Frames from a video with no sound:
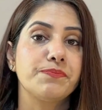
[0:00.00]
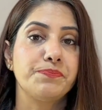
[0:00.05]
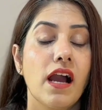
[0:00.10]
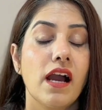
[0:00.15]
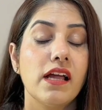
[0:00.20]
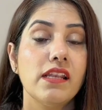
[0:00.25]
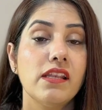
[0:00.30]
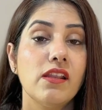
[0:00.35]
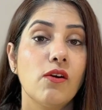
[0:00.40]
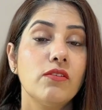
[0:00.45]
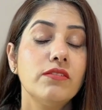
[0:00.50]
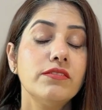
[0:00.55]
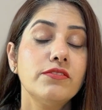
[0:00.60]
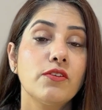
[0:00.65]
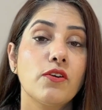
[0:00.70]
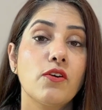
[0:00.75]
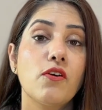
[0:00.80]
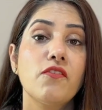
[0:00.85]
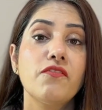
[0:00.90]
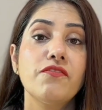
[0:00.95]
A lot
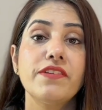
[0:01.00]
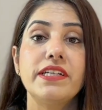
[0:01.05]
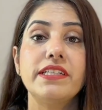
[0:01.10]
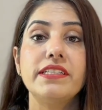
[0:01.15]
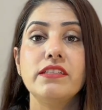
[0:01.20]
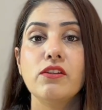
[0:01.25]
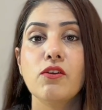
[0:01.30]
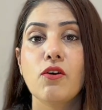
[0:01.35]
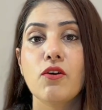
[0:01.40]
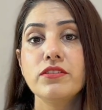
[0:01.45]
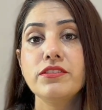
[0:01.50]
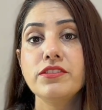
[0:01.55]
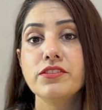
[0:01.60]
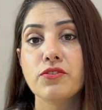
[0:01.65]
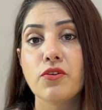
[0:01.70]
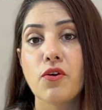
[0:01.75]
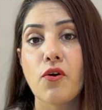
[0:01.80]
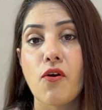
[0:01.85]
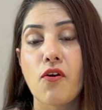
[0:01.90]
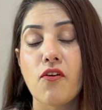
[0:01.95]
of and lots
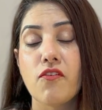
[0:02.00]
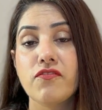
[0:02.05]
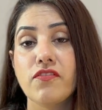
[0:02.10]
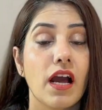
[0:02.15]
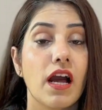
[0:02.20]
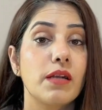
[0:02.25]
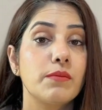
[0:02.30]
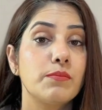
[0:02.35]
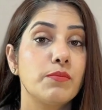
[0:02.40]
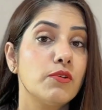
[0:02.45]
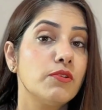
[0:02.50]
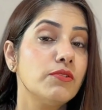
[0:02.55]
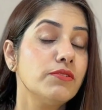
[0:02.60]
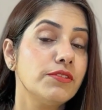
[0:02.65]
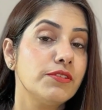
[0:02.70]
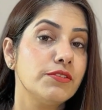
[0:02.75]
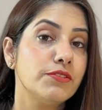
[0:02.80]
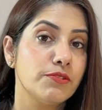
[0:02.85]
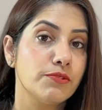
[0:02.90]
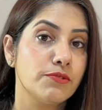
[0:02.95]
of are
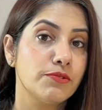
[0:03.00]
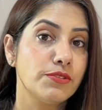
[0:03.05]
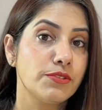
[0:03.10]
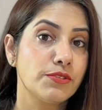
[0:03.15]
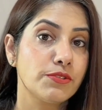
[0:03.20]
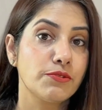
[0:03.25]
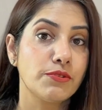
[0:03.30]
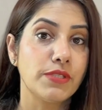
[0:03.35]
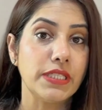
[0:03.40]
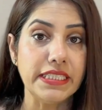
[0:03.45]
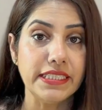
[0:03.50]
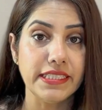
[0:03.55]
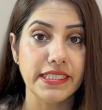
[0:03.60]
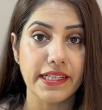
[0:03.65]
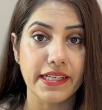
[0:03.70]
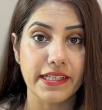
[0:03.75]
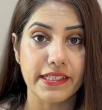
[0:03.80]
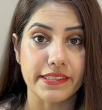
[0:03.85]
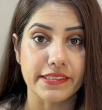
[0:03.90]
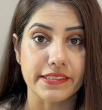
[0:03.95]
both used to
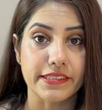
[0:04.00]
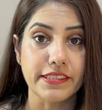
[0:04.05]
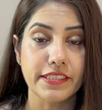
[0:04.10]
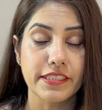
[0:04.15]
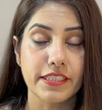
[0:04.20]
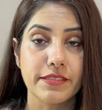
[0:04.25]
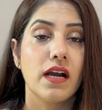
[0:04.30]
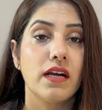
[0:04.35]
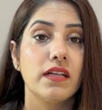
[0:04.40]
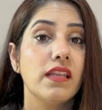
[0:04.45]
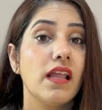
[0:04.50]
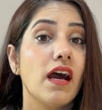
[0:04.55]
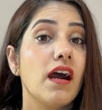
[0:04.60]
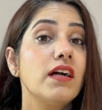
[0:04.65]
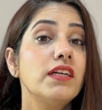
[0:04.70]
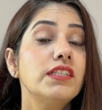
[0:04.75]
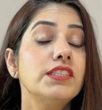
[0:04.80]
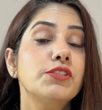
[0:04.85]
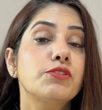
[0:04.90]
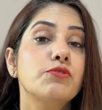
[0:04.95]
indicate a
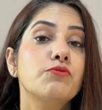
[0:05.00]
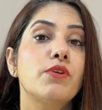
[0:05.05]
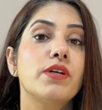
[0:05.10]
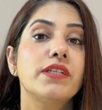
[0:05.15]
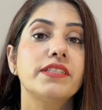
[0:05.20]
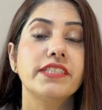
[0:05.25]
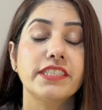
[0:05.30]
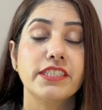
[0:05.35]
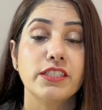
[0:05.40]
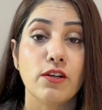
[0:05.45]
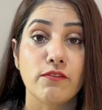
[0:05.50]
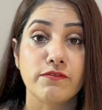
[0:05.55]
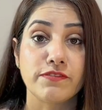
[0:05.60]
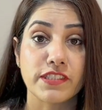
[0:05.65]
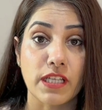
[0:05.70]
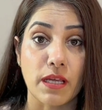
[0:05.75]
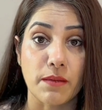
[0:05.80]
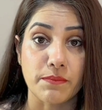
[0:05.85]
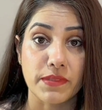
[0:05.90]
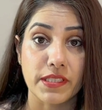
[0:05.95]
large quantity of
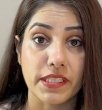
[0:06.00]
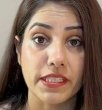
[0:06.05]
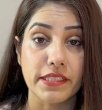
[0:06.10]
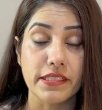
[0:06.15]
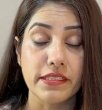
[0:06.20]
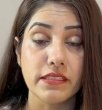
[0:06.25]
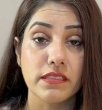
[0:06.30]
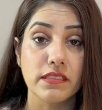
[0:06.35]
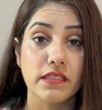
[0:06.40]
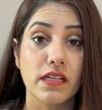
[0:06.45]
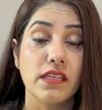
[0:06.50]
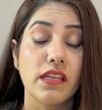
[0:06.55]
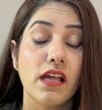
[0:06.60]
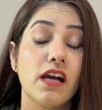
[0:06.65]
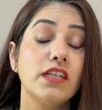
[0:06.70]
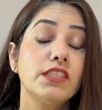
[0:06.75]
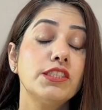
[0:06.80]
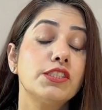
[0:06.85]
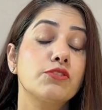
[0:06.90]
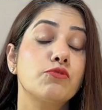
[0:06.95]
something, a
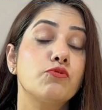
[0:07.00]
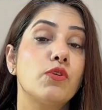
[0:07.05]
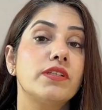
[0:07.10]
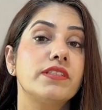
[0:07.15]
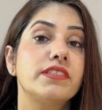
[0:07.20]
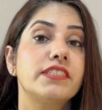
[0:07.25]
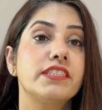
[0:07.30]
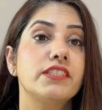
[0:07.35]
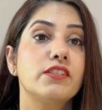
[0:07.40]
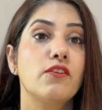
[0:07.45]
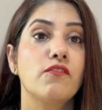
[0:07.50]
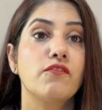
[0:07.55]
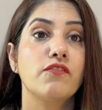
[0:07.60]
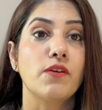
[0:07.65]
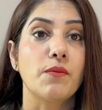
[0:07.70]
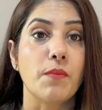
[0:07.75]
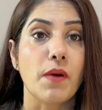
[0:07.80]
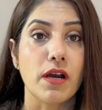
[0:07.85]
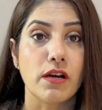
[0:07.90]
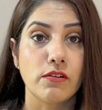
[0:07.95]
large quantity of
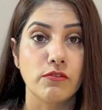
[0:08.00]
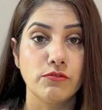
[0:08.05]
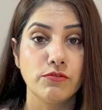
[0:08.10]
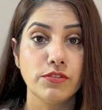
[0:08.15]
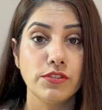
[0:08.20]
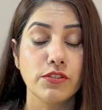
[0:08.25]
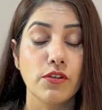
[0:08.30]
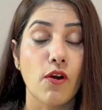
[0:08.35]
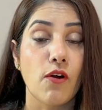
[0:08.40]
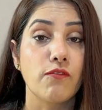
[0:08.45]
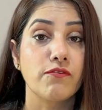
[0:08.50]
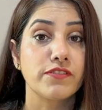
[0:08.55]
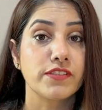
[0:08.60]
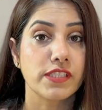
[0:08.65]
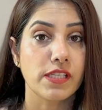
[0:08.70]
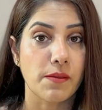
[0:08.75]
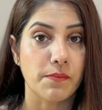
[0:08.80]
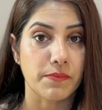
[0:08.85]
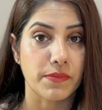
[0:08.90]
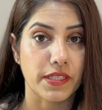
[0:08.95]
amount of
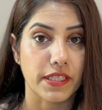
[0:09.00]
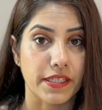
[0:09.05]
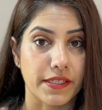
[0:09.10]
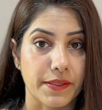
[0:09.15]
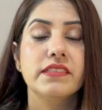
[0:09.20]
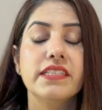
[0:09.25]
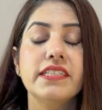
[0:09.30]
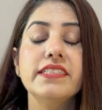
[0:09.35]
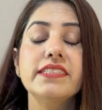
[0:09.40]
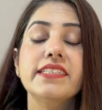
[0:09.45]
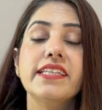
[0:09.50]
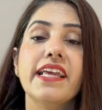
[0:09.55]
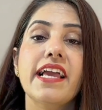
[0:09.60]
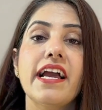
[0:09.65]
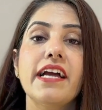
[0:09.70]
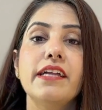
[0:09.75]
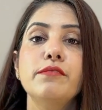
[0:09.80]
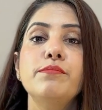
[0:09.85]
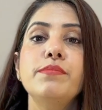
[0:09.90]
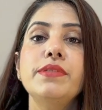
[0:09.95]
something. These
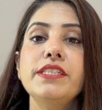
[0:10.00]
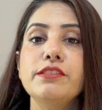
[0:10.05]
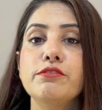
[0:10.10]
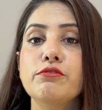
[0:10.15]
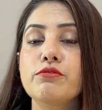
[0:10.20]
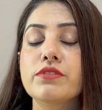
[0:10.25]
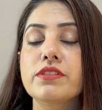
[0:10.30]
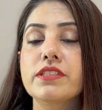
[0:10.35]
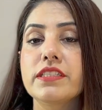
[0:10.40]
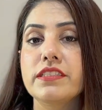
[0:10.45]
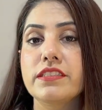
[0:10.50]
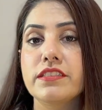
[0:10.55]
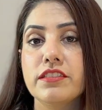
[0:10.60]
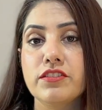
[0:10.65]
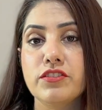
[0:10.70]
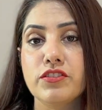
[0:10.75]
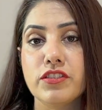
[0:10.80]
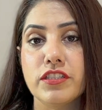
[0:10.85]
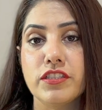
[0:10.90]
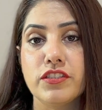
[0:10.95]
can be used
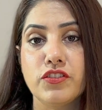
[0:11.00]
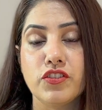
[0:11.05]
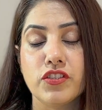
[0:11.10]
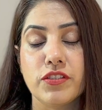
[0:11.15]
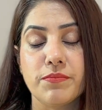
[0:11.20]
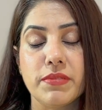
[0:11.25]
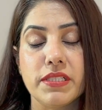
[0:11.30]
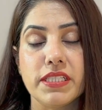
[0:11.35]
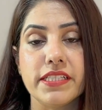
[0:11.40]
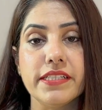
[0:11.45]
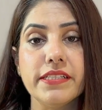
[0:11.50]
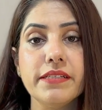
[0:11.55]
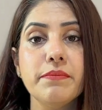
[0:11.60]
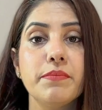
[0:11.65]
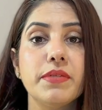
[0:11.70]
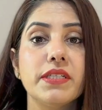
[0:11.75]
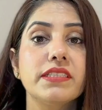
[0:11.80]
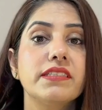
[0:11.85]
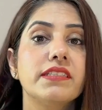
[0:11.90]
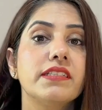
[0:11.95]
interchangeably,
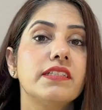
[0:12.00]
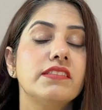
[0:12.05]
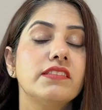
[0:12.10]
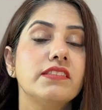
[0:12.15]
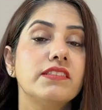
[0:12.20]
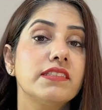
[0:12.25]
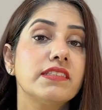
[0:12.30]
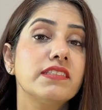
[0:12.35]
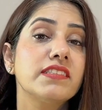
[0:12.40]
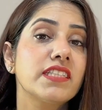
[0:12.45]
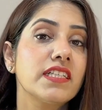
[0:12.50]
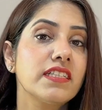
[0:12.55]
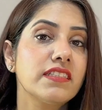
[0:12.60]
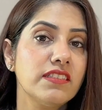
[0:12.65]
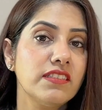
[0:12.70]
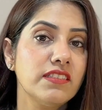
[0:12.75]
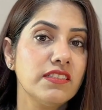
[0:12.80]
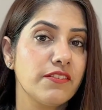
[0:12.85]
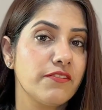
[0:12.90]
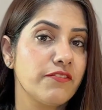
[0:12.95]
but there is a
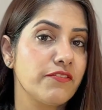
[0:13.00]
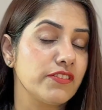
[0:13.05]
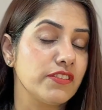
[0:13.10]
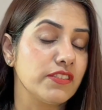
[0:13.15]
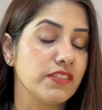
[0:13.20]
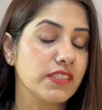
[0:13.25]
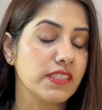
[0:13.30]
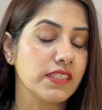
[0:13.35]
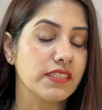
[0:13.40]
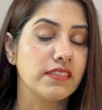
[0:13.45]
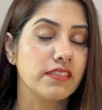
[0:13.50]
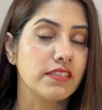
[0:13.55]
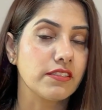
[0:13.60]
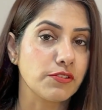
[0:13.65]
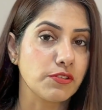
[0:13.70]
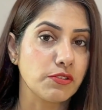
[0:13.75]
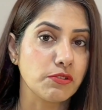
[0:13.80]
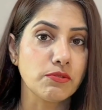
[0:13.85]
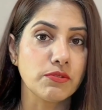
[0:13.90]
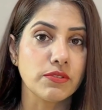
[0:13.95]
subtle difference in their
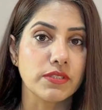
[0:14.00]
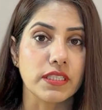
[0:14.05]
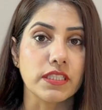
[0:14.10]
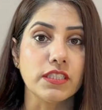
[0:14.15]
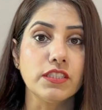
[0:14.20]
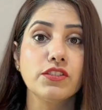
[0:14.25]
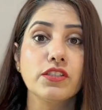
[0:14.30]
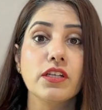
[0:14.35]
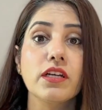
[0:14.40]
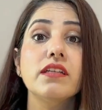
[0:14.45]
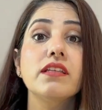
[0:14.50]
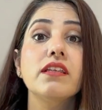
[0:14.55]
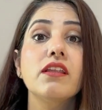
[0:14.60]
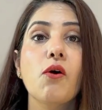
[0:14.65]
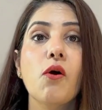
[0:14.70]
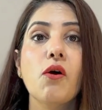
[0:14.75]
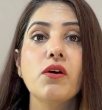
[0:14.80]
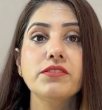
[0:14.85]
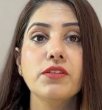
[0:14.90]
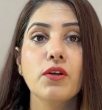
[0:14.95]
usage. A
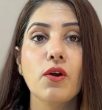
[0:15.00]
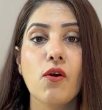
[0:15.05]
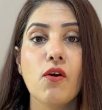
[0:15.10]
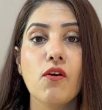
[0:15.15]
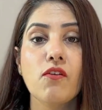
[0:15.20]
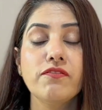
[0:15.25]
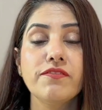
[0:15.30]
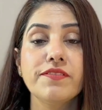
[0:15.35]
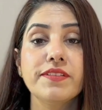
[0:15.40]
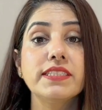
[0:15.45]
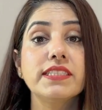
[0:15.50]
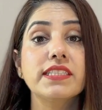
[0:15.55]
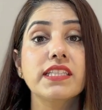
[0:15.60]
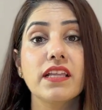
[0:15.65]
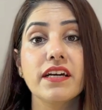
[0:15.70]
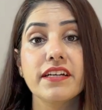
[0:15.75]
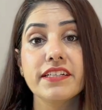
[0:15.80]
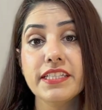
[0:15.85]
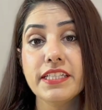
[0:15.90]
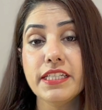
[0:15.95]
lot of is
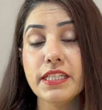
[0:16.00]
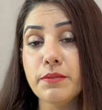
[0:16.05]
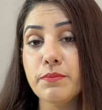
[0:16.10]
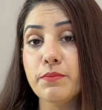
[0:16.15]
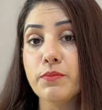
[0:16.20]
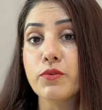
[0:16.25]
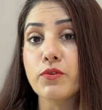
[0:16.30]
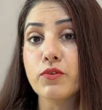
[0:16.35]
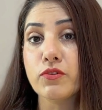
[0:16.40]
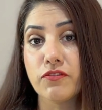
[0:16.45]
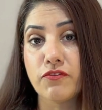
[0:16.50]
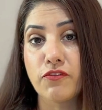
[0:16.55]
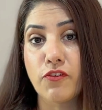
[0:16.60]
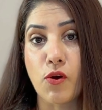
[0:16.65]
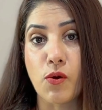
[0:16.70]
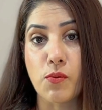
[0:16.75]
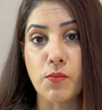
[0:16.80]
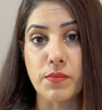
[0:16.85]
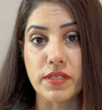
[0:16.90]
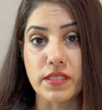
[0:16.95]
slightly more
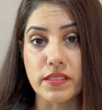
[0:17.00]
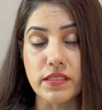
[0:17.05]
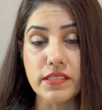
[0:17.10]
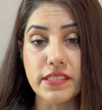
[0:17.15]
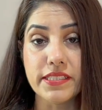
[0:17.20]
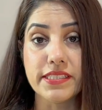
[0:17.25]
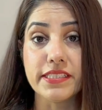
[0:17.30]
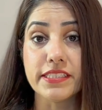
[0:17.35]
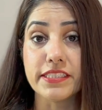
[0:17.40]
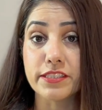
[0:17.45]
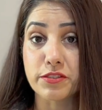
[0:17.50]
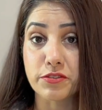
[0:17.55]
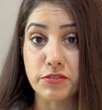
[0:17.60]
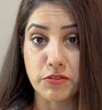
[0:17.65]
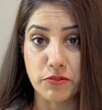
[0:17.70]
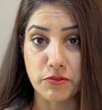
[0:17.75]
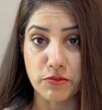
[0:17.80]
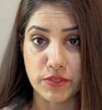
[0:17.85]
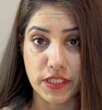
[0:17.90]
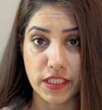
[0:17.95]
formal in its
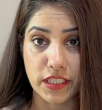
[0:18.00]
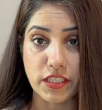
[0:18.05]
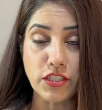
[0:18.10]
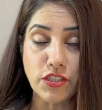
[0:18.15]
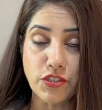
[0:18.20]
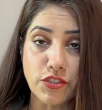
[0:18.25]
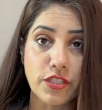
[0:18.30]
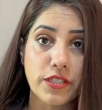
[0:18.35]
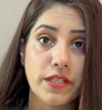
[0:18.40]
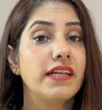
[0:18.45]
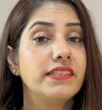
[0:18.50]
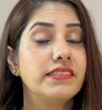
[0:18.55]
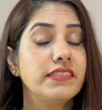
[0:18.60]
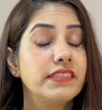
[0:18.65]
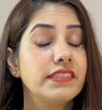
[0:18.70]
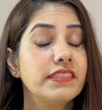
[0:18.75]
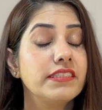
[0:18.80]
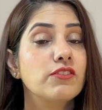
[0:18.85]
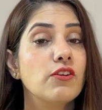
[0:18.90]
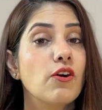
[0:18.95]
usage, and
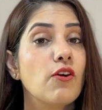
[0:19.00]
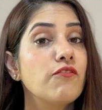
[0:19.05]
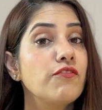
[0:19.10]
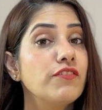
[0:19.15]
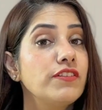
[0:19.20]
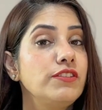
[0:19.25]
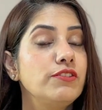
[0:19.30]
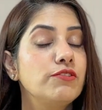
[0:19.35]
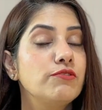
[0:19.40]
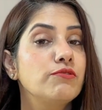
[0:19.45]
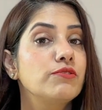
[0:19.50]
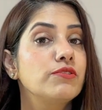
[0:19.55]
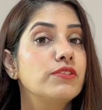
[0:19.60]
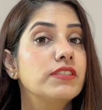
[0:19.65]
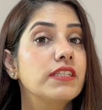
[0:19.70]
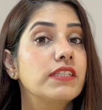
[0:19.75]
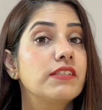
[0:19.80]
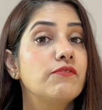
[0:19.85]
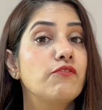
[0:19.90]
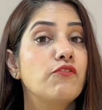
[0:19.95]
it is often used
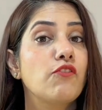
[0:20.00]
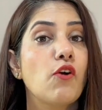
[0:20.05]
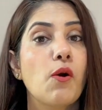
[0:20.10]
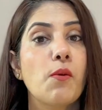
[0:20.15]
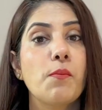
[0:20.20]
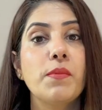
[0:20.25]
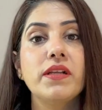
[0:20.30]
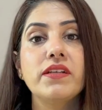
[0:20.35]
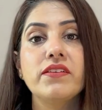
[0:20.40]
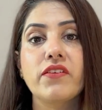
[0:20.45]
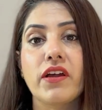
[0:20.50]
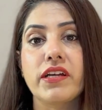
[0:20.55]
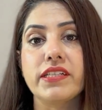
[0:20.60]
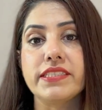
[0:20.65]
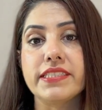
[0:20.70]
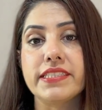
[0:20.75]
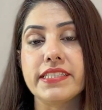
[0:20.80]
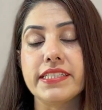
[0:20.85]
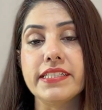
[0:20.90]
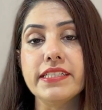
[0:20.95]
in formal
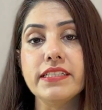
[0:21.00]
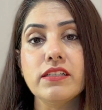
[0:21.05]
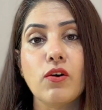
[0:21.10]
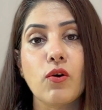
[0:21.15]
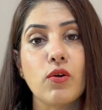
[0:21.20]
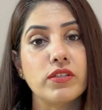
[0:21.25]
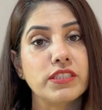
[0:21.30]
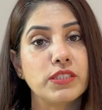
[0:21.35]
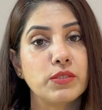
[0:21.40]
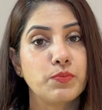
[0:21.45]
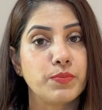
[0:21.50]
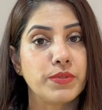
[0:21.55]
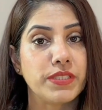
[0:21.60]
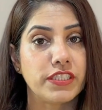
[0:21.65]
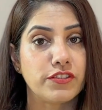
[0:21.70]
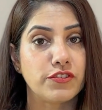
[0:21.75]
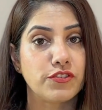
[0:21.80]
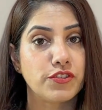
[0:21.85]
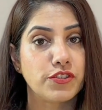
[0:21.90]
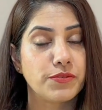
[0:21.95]
writing or
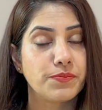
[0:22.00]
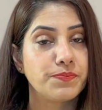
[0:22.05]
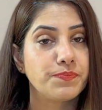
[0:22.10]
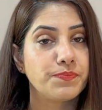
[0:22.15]
speech.